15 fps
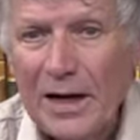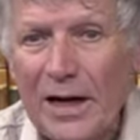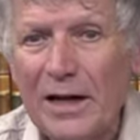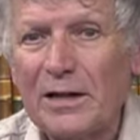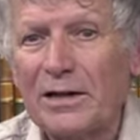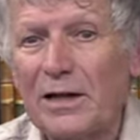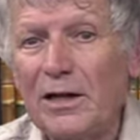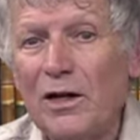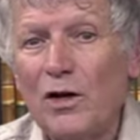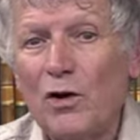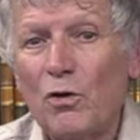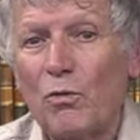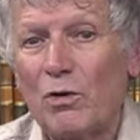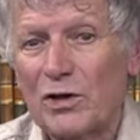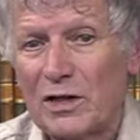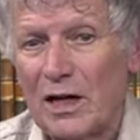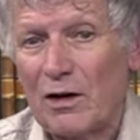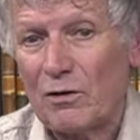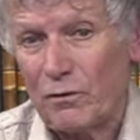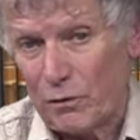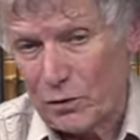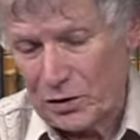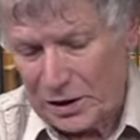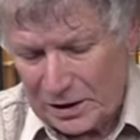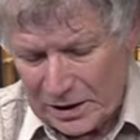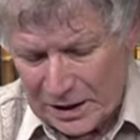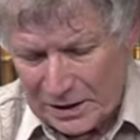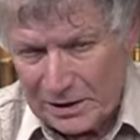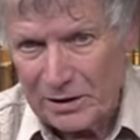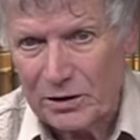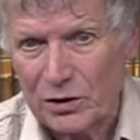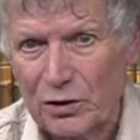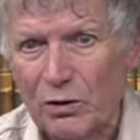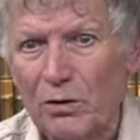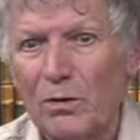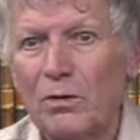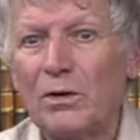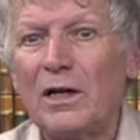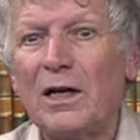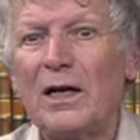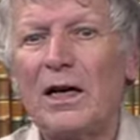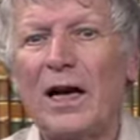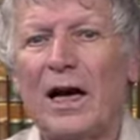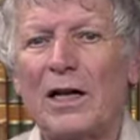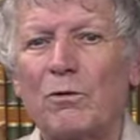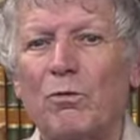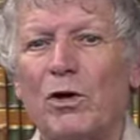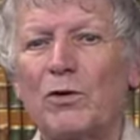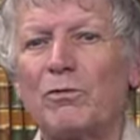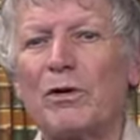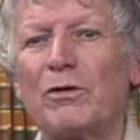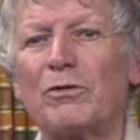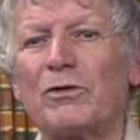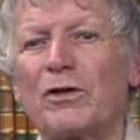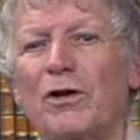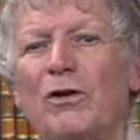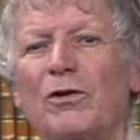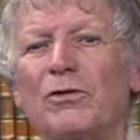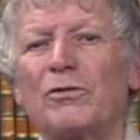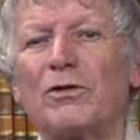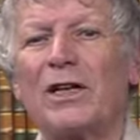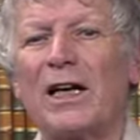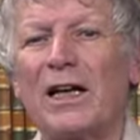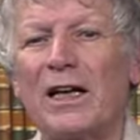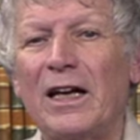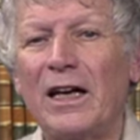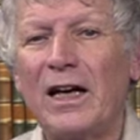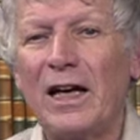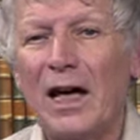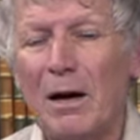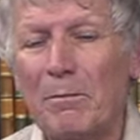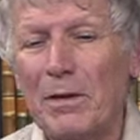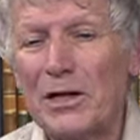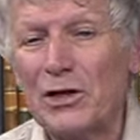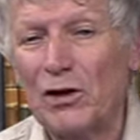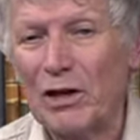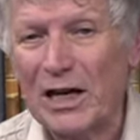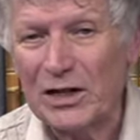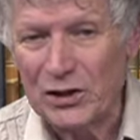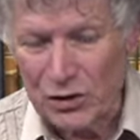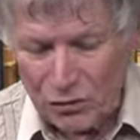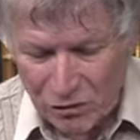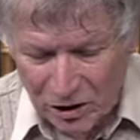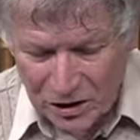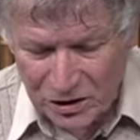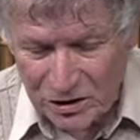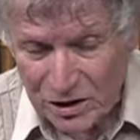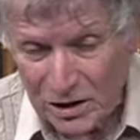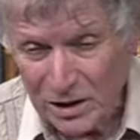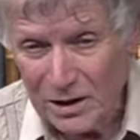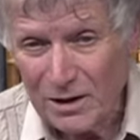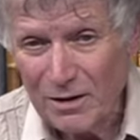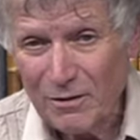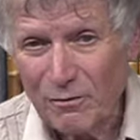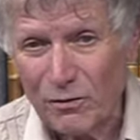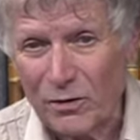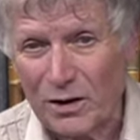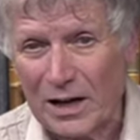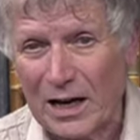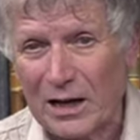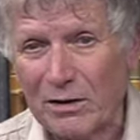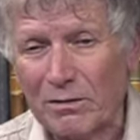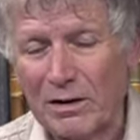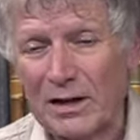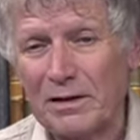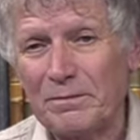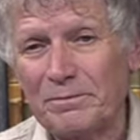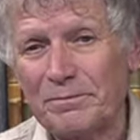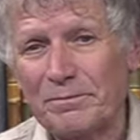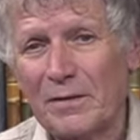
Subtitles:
Henry, who was now 49 years old, had what we could call today a middle-aged crush for Catherine.